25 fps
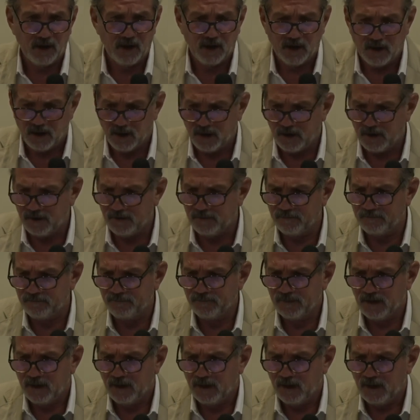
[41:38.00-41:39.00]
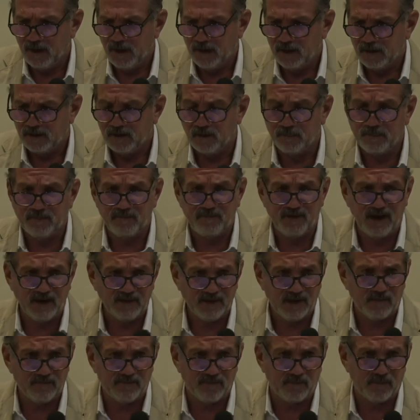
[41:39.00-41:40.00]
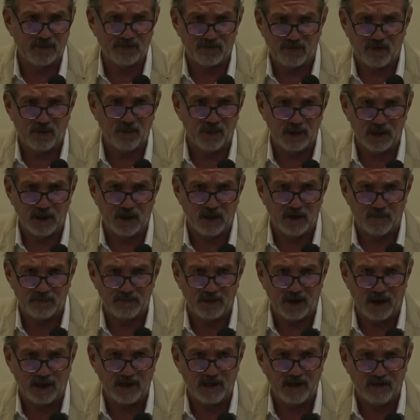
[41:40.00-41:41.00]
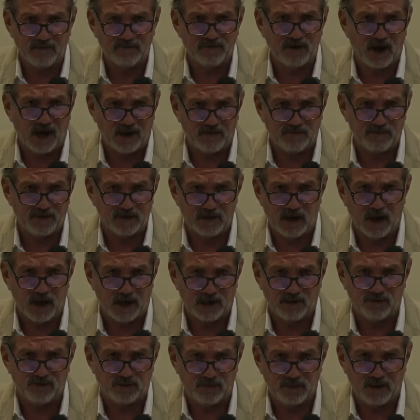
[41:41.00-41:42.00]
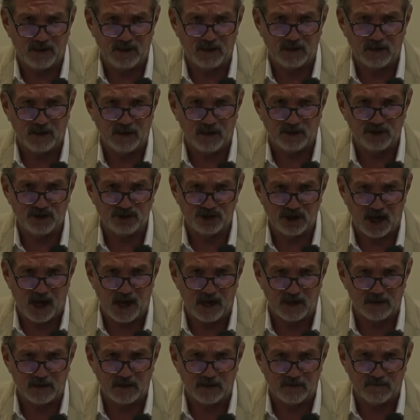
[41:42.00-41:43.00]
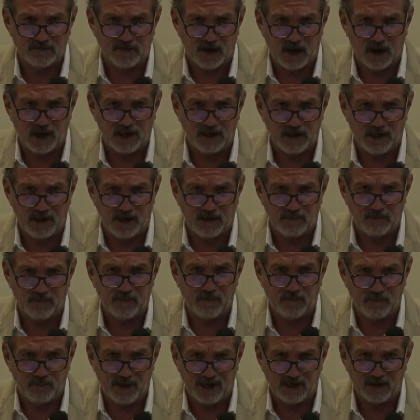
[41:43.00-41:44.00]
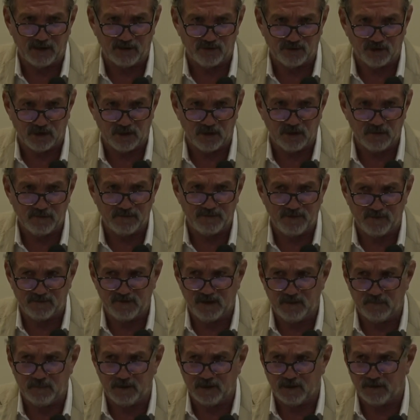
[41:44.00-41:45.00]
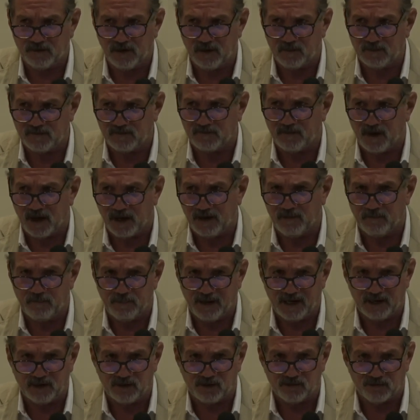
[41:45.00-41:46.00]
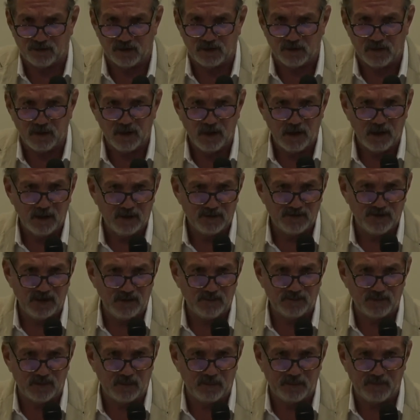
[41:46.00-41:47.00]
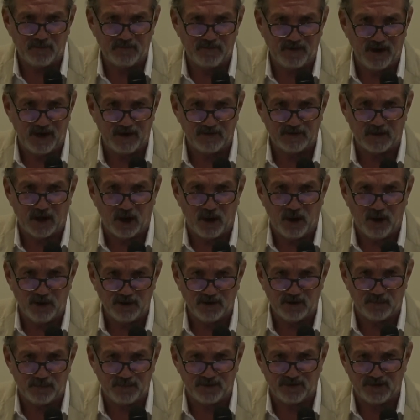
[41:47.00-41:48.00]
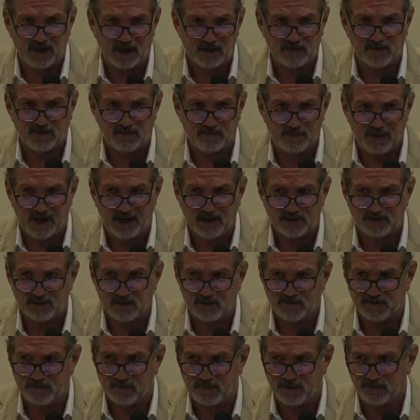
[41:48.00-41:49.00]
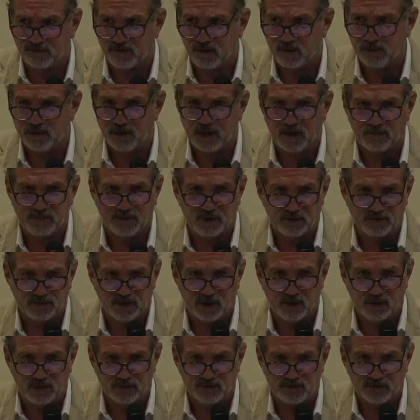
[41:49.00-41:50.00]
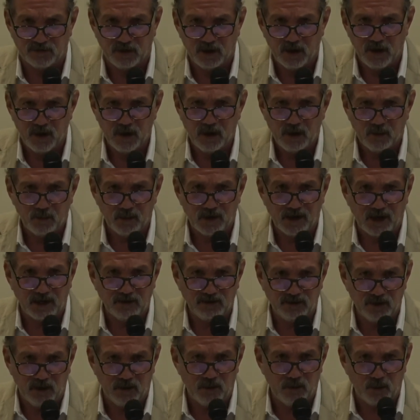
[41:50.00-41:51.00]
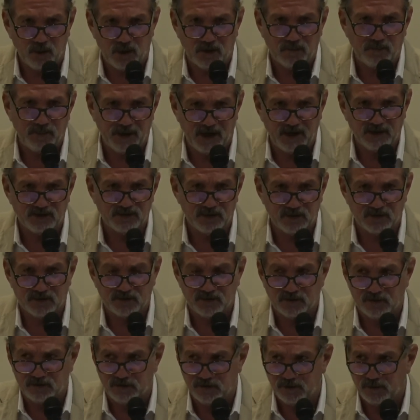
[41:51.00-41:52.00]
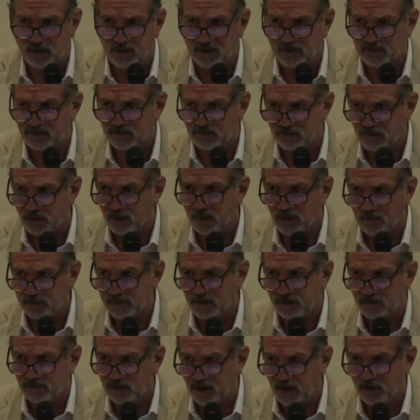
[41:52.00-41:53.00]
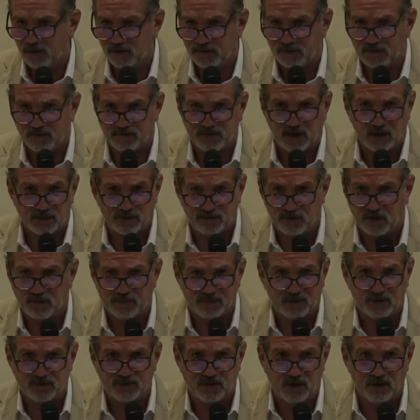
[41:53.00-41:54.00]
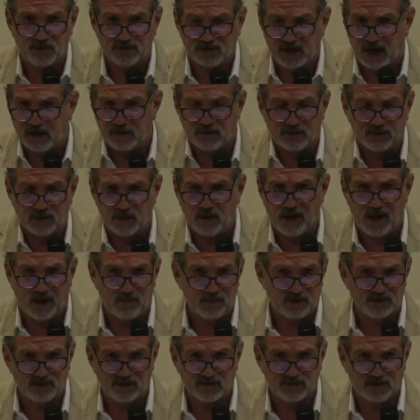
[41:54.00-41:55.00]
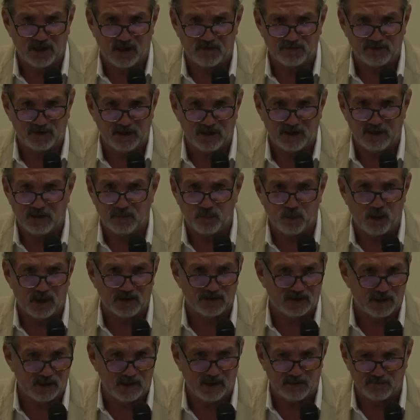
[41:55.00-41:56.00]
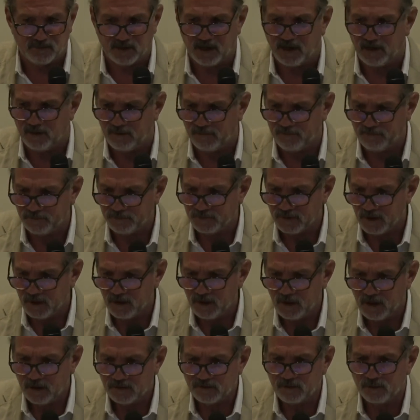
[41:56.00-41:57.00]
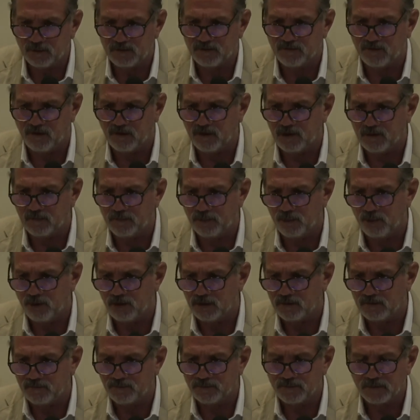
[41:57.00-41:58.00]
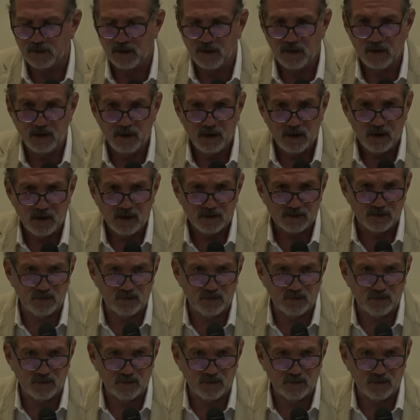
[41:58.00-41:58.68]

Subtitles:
To prevent them from throwing up, I give diphenhydramine, a shot of IM Benadryl. 50 milligrams of IM Benadryl seems to prevent 100% of patients from throwing up their dose. What I don't want patients to do is throw up their dose. If they throw up their dose, I don't know how much is left in and what to give now. So it's very important. So